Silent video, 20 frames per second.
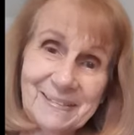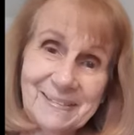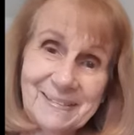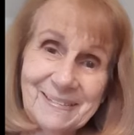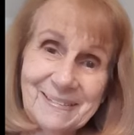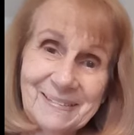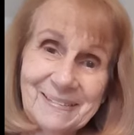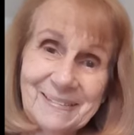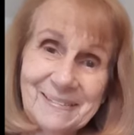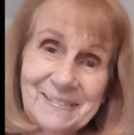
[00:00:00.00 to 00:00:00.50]

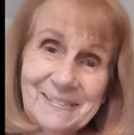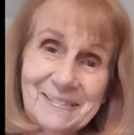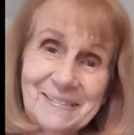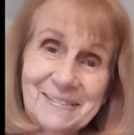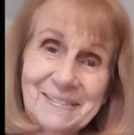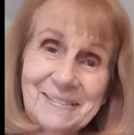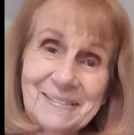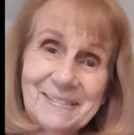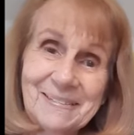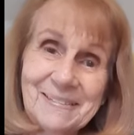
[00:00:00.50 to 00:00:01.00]

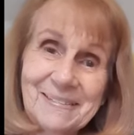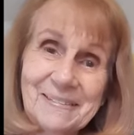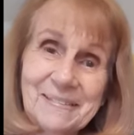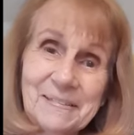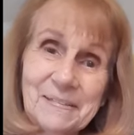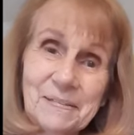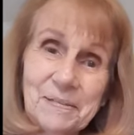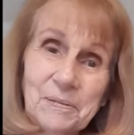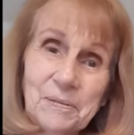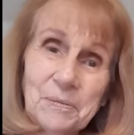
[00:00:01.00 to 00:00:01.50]

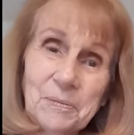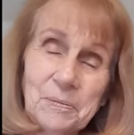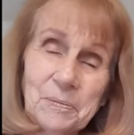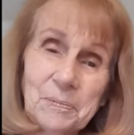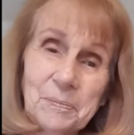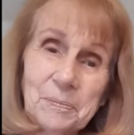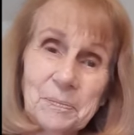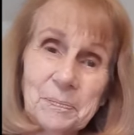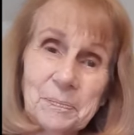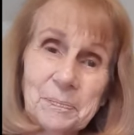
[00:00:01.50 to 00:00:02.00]

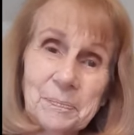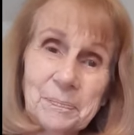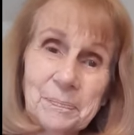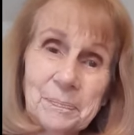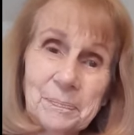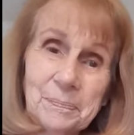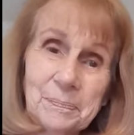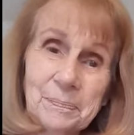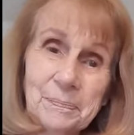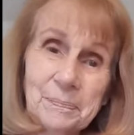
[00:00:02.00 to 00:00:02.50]

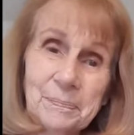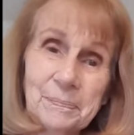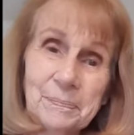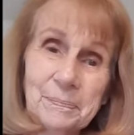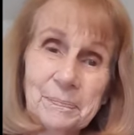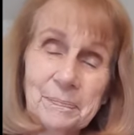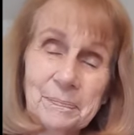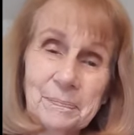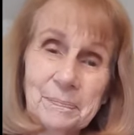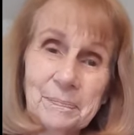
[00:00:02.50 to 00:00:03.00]

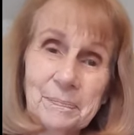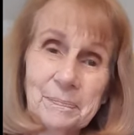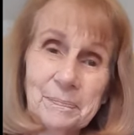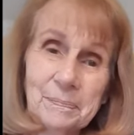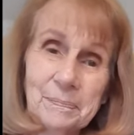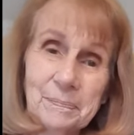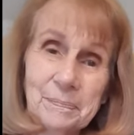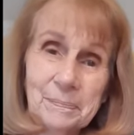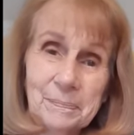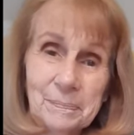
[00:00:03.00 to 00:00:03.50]

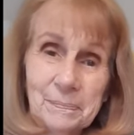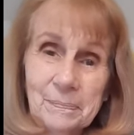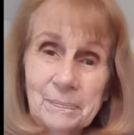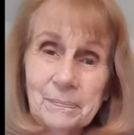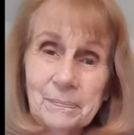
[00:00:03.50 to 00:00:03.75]
[no speech]